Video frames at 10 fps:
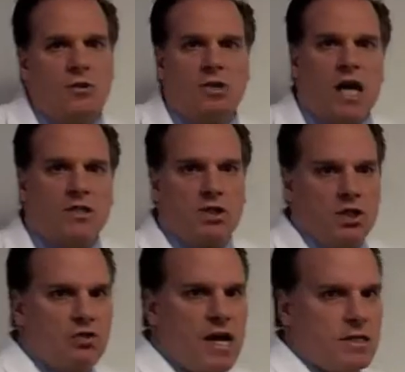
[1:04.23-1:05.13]
under lots of
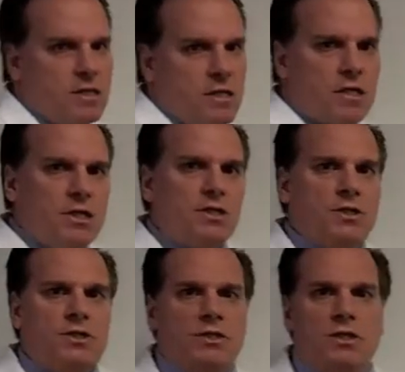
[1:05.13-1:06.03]
stress.
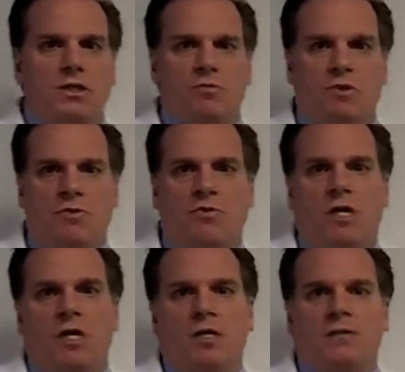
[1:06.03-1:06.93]
She's dealing with
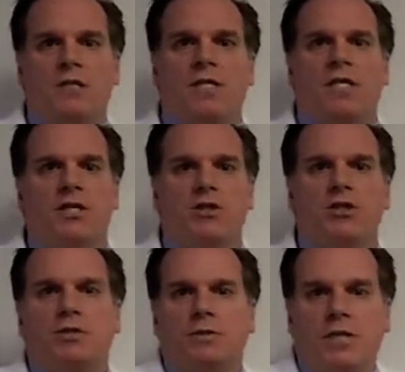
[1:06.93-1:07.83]

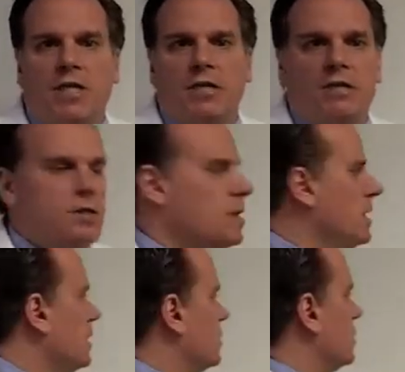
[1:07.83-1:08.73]
teenage kids,
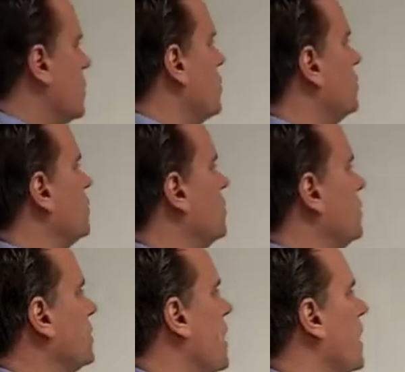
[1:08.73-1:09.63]
so
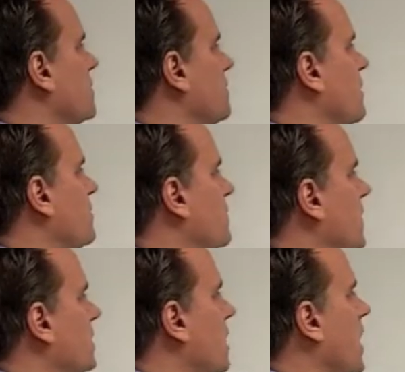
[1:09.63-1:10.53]
she's got maybe some
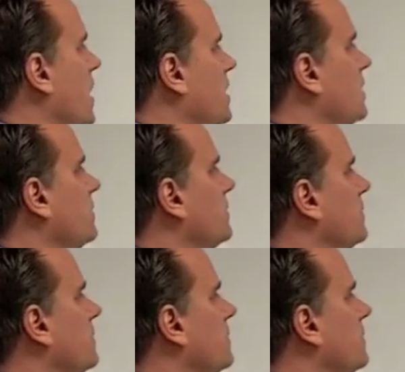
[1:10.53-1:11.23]
anxiety,